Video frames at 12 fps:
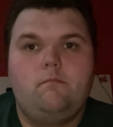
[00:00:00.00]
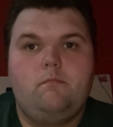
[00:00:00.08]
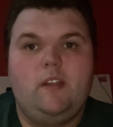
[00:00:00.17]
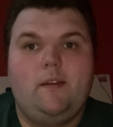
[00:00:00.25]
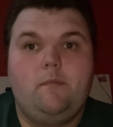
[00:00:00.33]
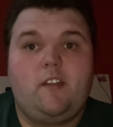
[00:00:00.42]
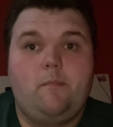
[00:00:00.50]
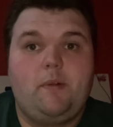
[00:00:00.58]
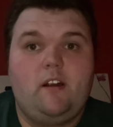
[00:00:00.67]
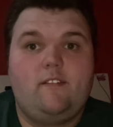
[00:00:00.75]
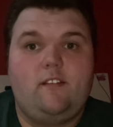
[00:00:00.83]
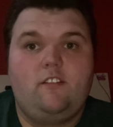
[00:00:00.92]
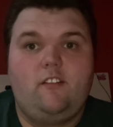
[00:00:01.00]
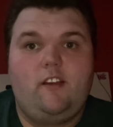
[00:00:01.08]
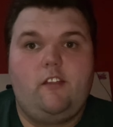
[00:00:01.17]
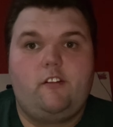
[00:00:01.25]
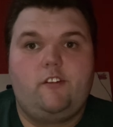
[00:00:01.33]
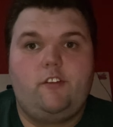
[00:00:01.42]
in comparison to the
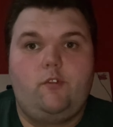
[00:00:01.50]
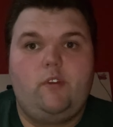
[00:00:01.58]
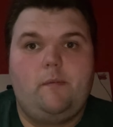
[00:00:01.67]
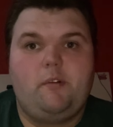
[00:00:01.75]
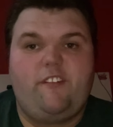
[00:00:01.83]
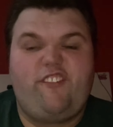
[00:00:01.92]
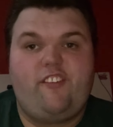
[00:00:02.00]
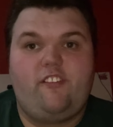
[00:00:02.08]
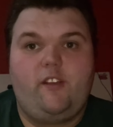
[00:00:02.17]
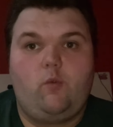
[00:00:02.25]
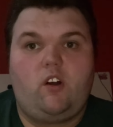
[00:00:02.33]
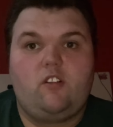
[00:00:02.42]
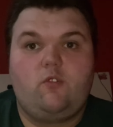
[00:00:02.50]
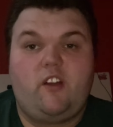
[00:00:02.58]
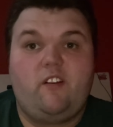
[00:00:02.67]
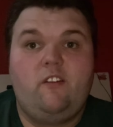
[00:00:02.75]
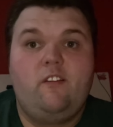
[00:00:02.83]
other two he previously worked on,